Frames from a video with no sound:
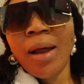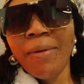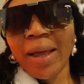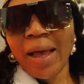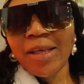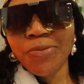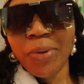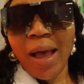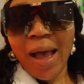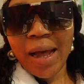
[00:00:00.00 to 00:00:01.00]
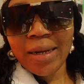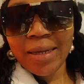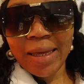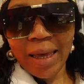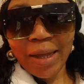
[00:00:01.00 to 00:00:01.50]
all right, guys, we are at the
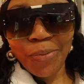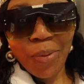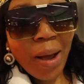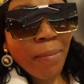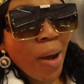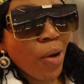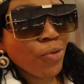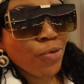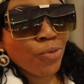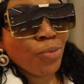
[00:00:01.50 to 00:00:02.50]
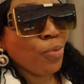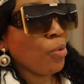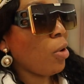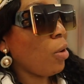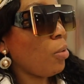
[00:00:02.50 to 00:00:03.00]
gate. We are about to
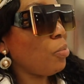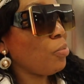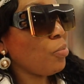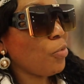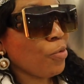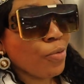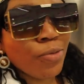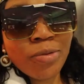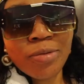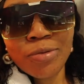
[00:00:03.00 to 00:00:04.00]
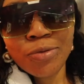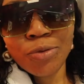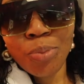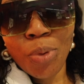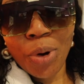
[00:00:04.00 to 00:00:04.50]
um, to
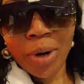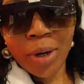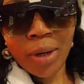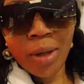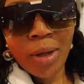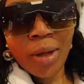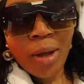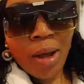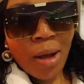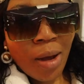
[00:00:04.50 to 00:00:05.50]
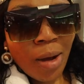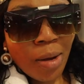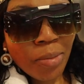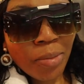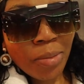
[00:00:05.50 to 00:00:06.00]
to board.
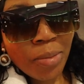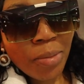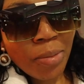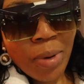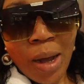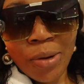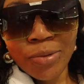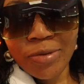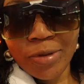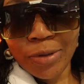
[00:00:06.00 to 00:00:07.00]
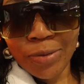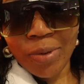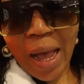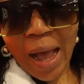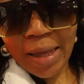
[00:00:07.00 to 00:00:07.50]
Um, I will see you
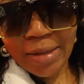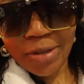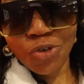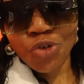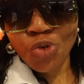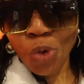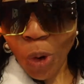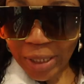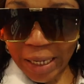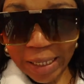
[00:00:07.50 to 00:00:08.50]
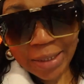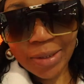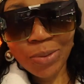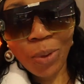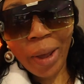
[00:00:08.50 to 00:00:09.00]
guys shortly.
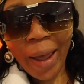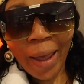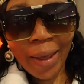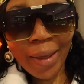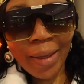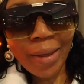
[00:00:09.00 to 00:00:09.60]
Okay.